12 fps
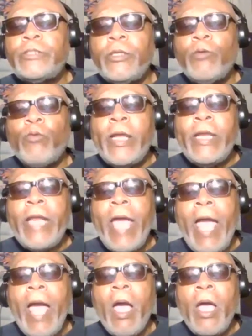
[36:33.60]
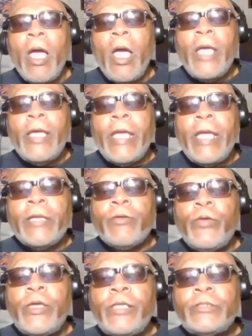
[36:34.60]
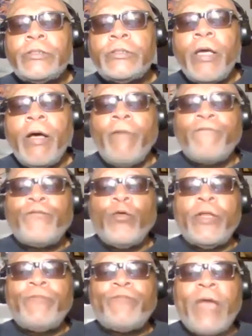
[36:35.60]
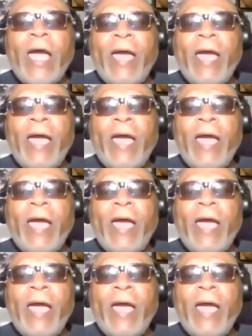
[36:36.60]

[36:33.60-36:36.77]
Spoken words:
increase of 45.6 million,